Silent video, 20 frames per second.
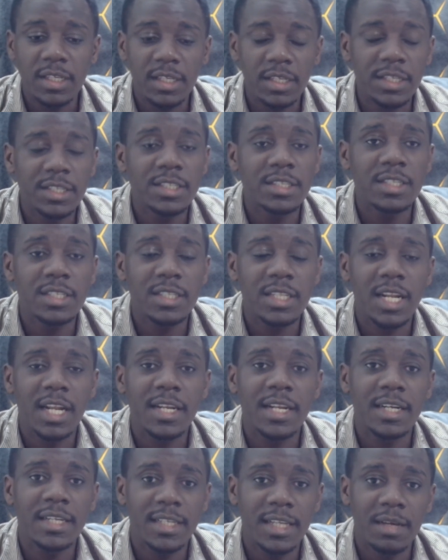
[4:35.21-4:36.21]
It's this
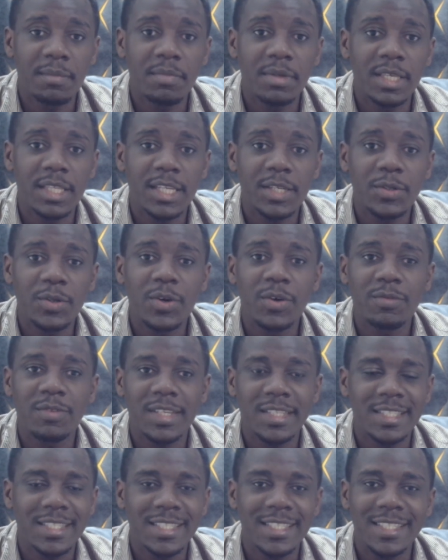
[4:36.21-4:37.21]
London derby that
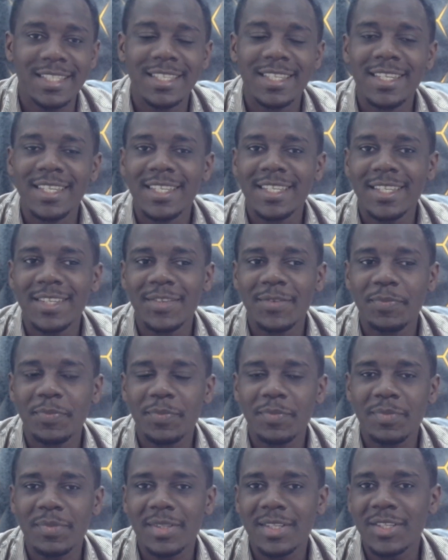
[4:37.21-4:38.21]
obviously
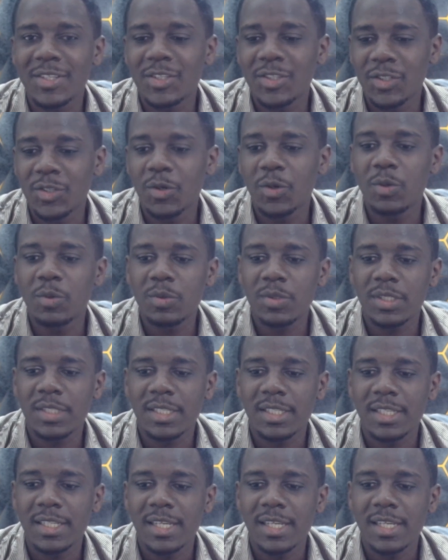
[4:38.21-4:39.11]
shows